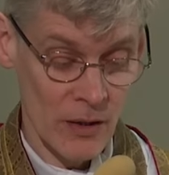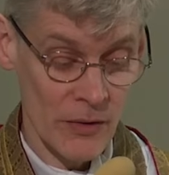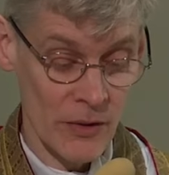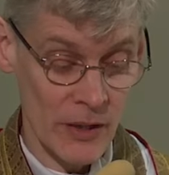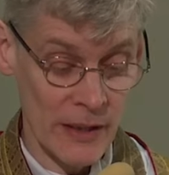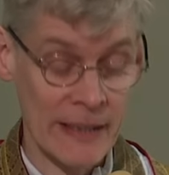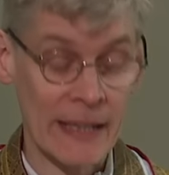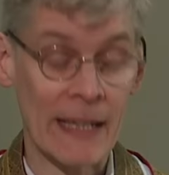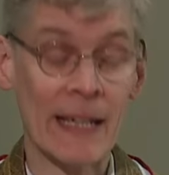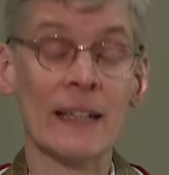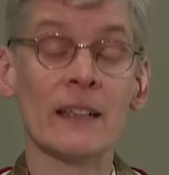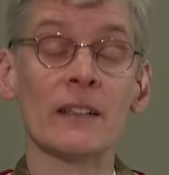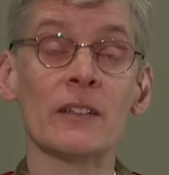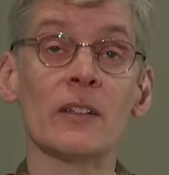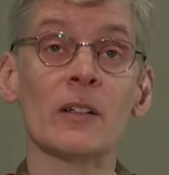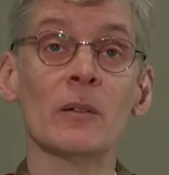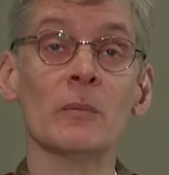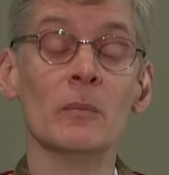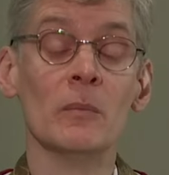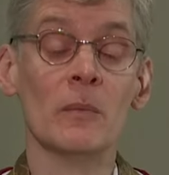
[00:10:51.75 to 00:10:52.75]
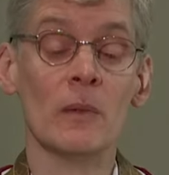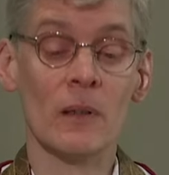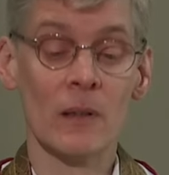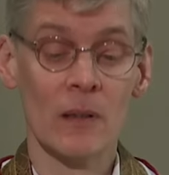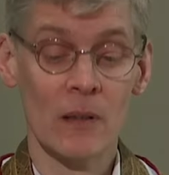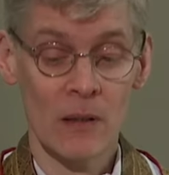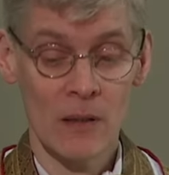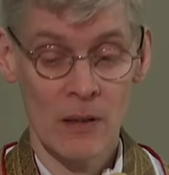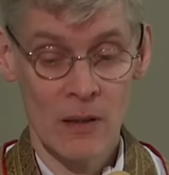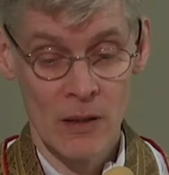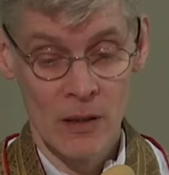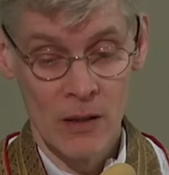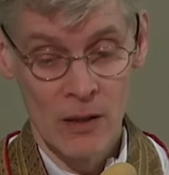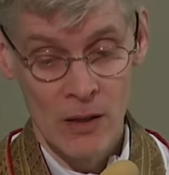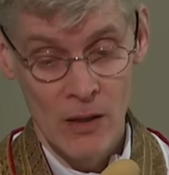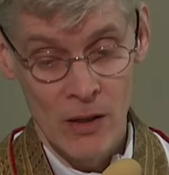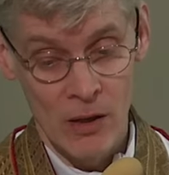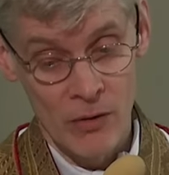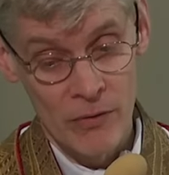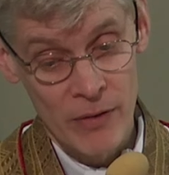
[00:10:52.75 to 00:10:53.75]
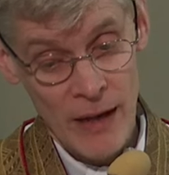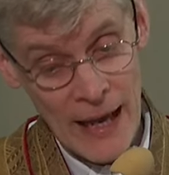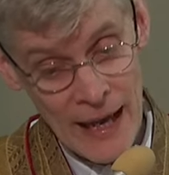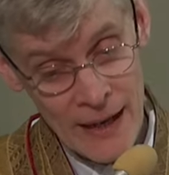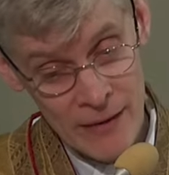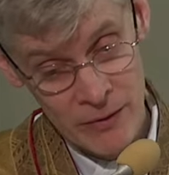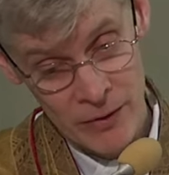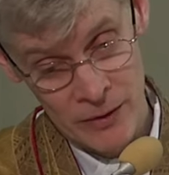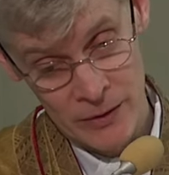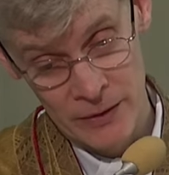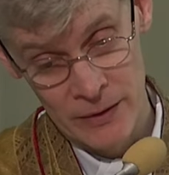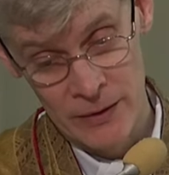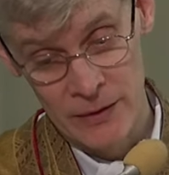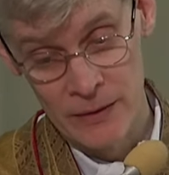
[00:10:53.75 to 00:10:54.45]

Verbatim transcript: the kingdom of heaven.